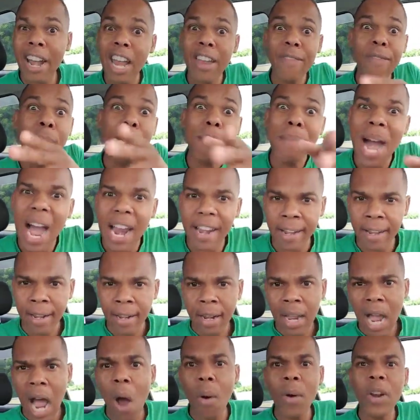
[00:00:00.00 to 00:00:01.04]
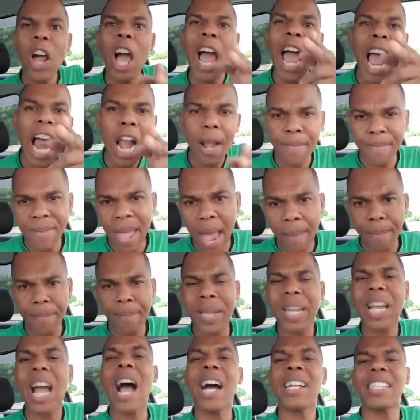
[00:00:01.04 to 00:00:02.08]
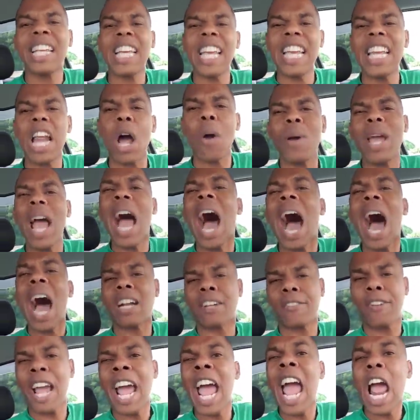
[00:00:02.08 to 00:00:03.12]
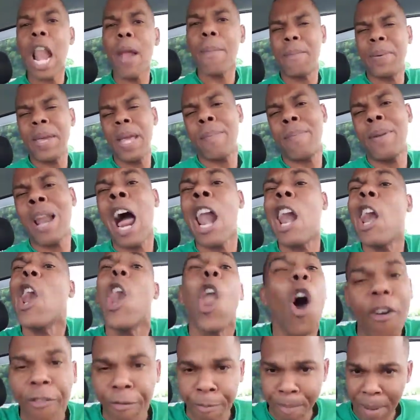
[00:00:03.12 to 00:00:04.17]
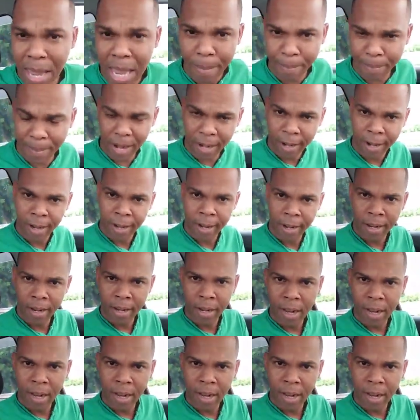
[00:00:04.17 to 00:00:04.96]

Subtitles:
Or even man. And we're not help them because in our heart to help people and love people.